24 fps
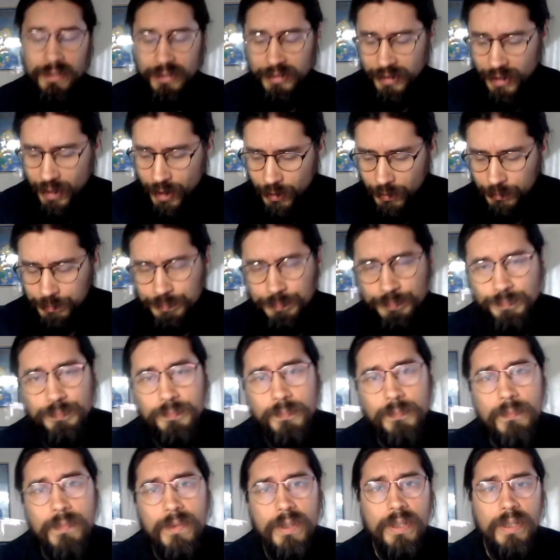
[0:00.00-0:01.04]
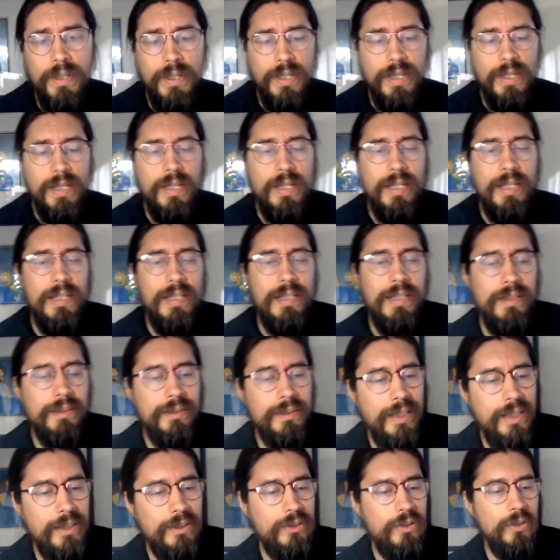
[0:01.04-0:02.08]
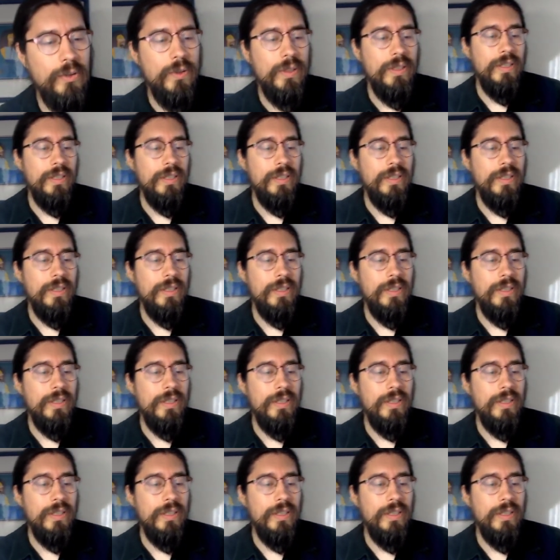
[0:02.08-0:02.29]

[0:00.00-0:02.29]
So let's get to it